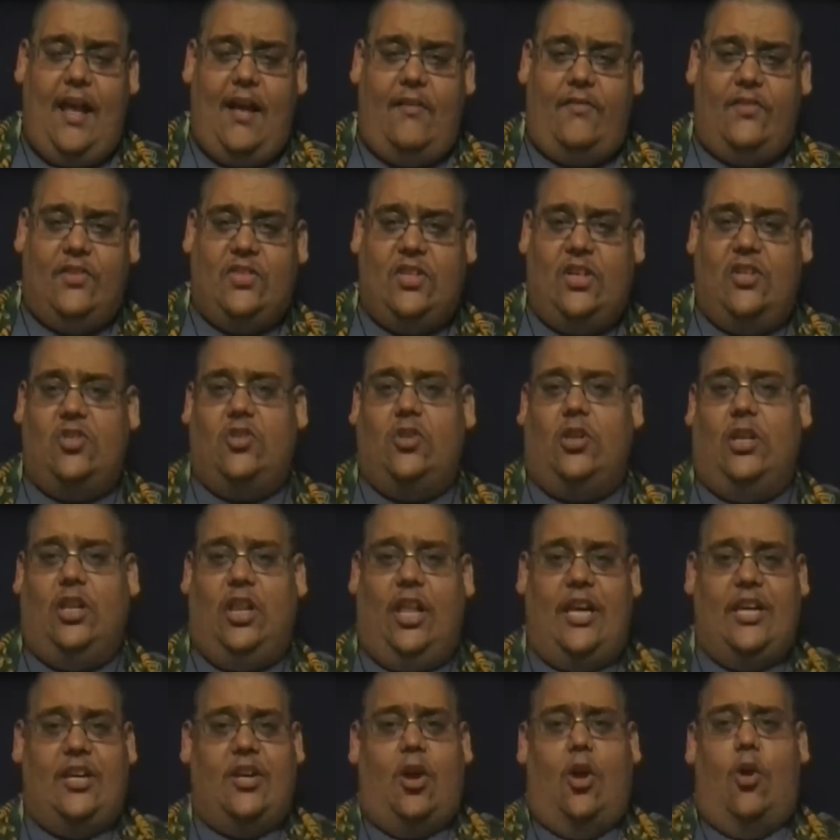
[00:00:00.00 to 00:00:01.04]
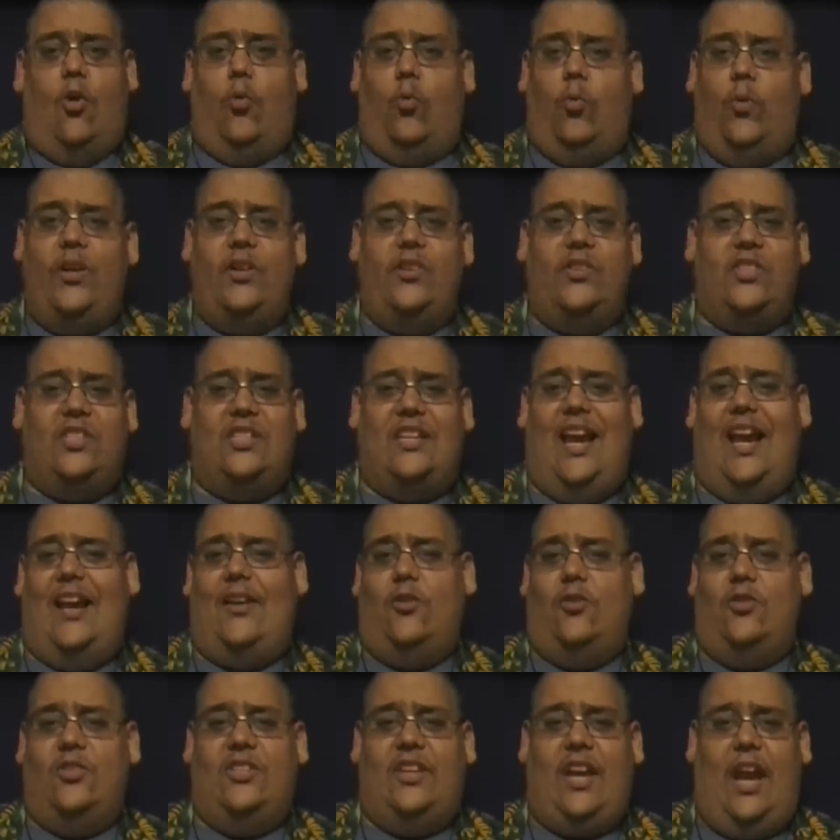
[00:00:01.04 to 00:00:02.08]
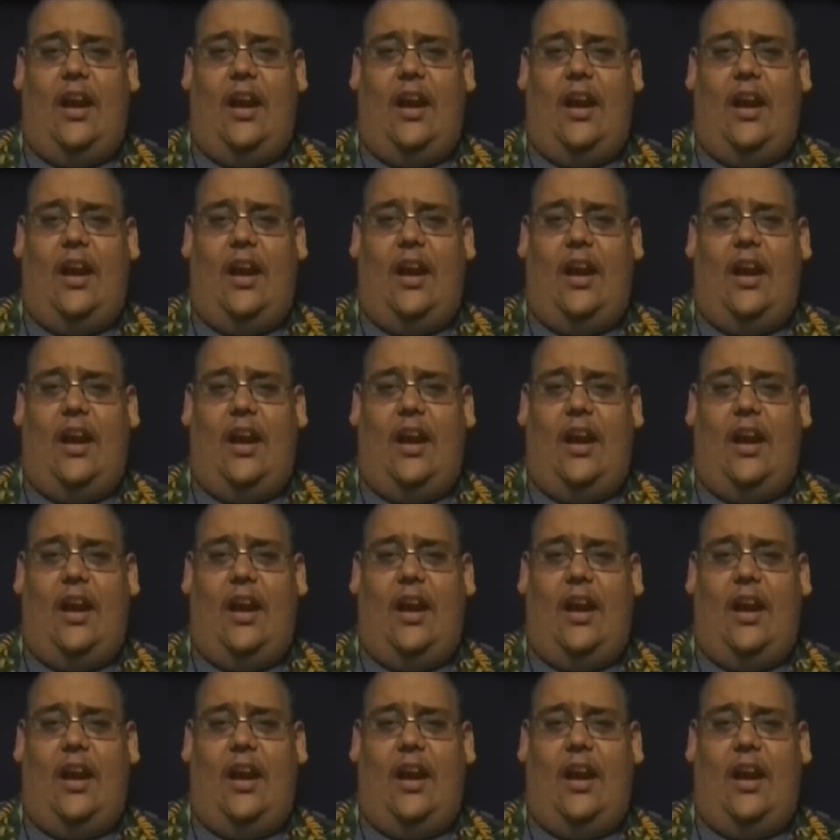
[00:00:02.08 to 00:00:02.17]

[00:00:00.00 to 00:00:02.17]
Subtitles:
essentially, like, real standard